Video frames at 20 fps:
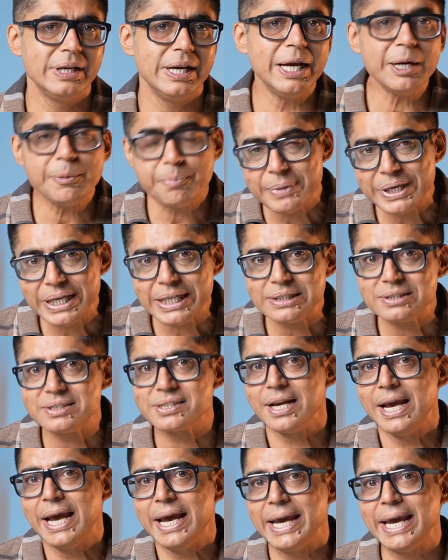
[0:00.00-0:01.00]
It
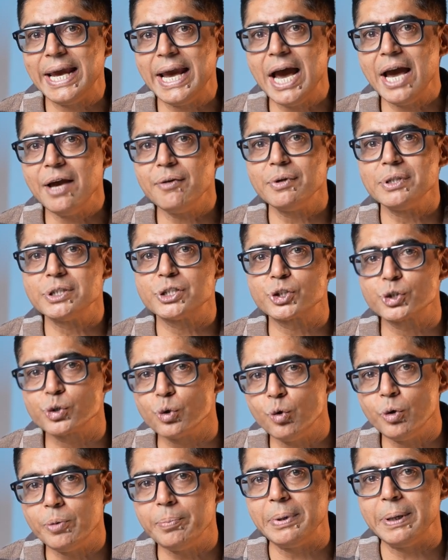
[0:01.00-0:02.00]
means AI will
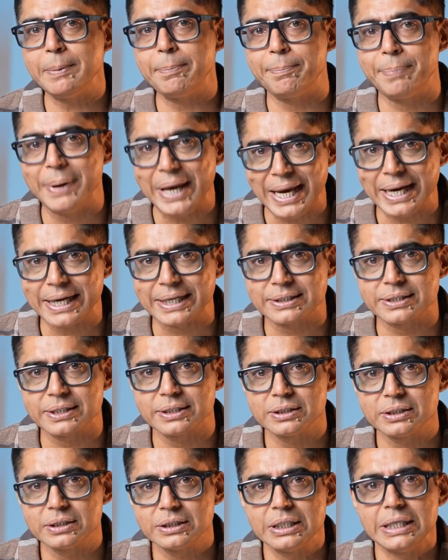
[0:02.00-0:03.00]
soon be
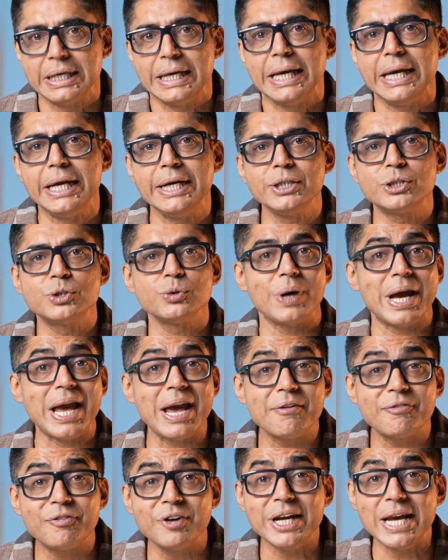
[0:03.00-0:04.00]
baked into
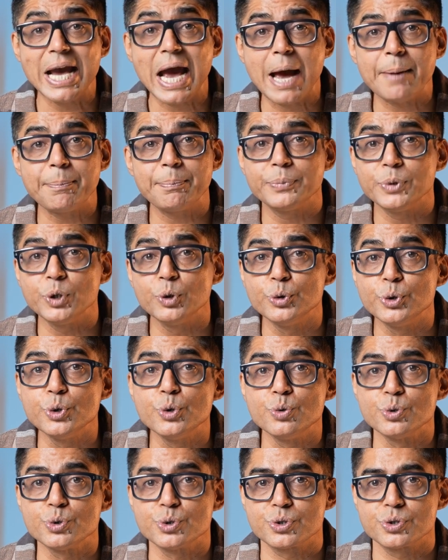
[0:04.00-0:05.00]
every app you
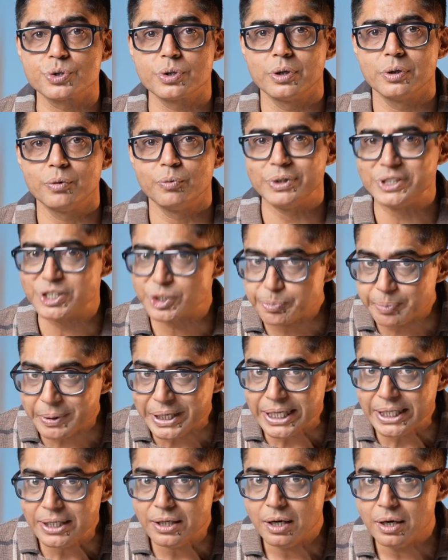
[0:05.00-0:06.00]
use with
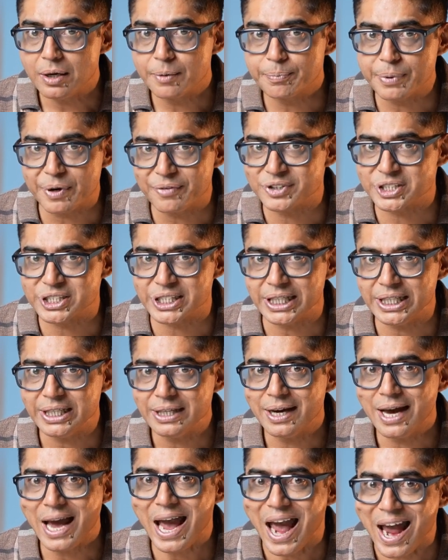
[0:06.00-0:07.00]
speed, privacy,
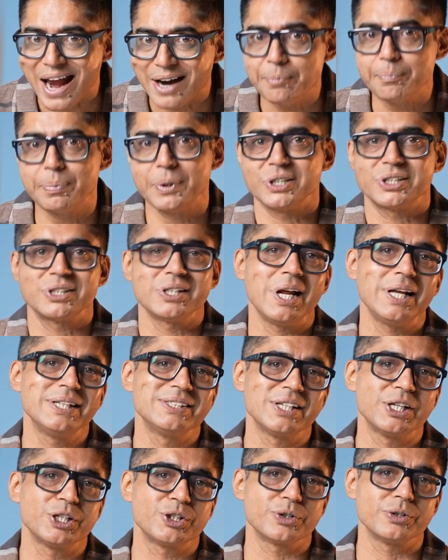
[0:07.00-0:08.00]
and
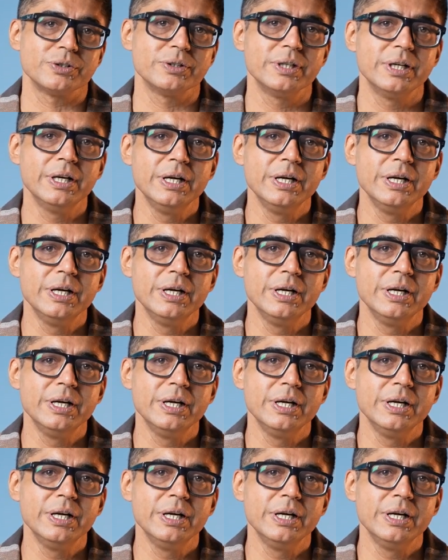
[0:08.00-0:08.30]
personalization.